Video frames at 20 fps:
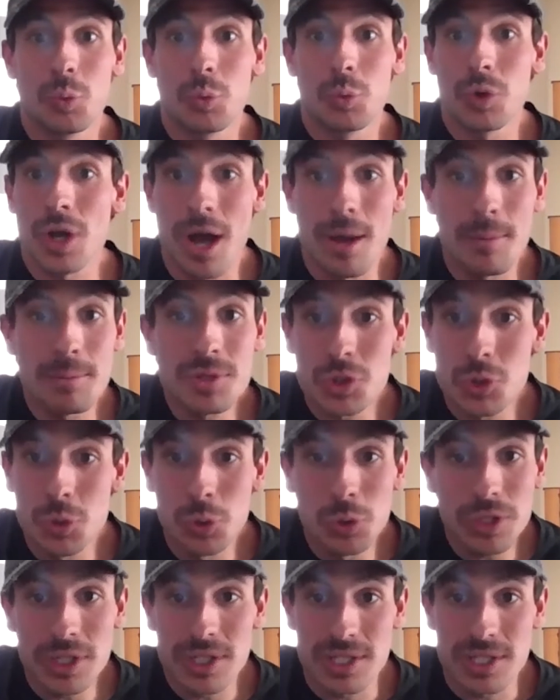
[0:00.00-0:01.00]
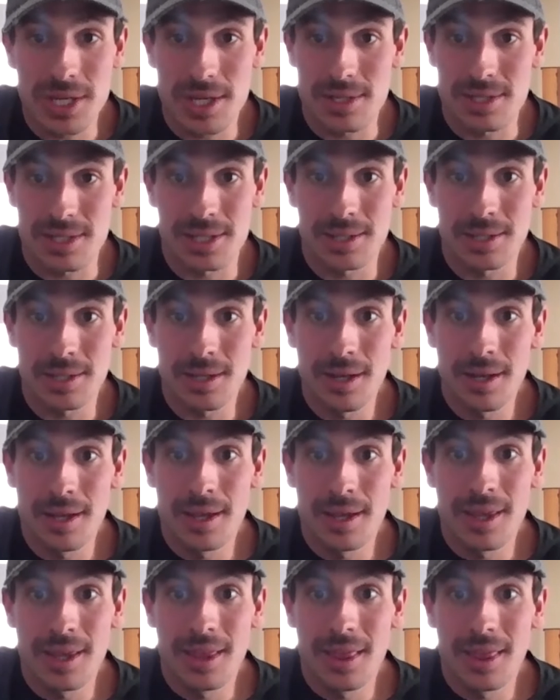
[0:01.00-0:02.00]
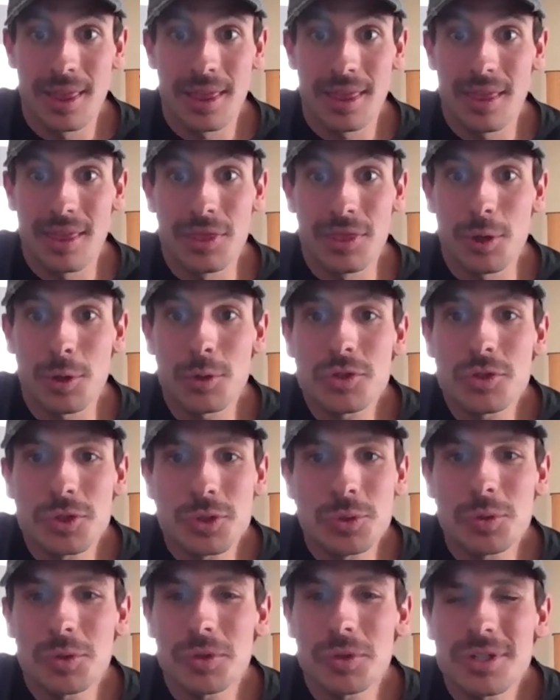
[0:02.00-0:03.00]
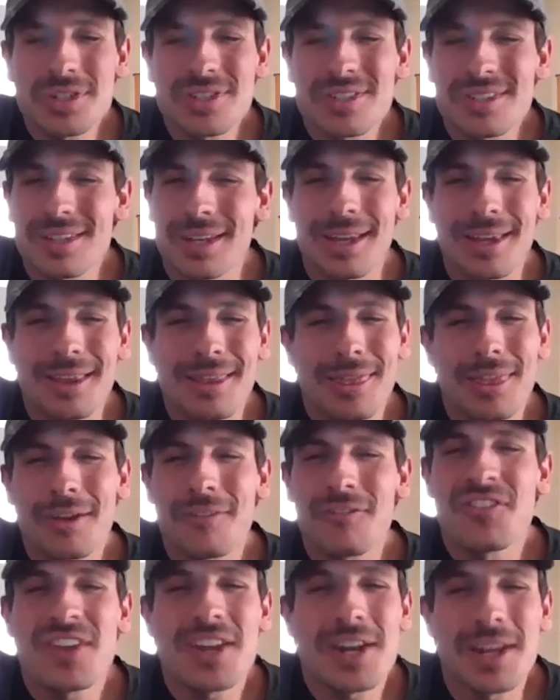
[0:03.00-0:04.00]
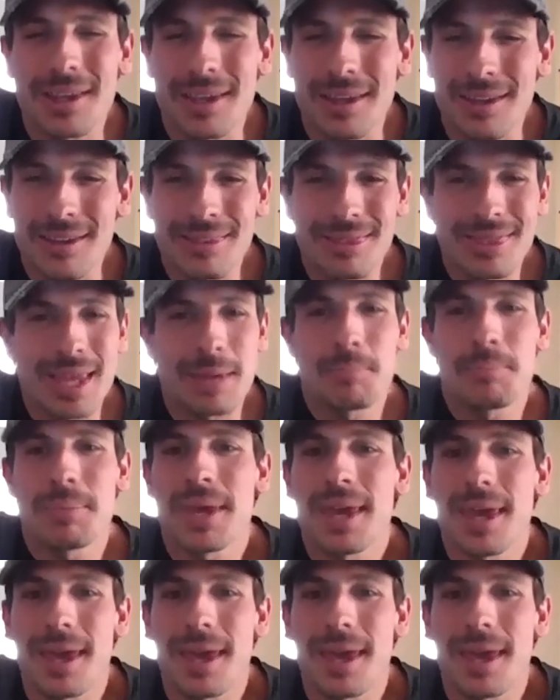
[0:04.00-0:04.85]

come schoolie season, those schoolies, they're finicky. They pick.